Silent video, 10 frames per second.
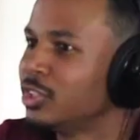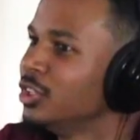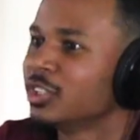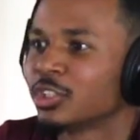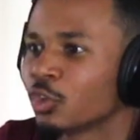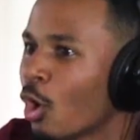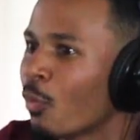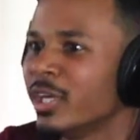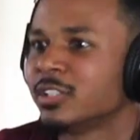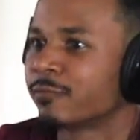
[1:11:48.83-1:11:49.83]
She just is
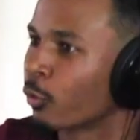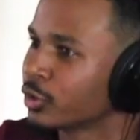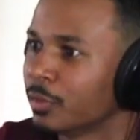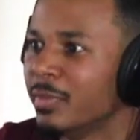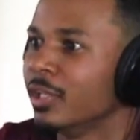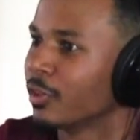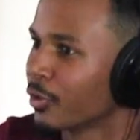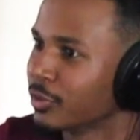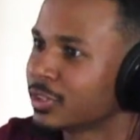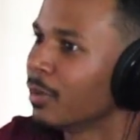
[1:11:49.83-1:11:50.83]
always forcing me to
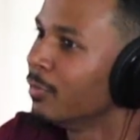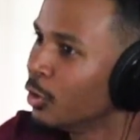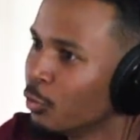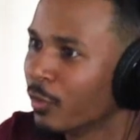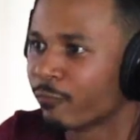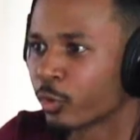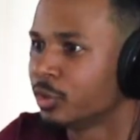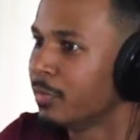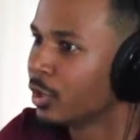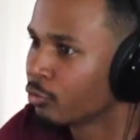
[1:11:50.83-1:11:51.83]
learn something new and
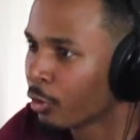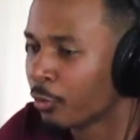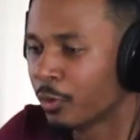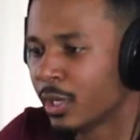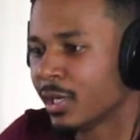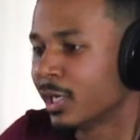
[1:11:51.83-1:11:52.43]
forcing me to grow.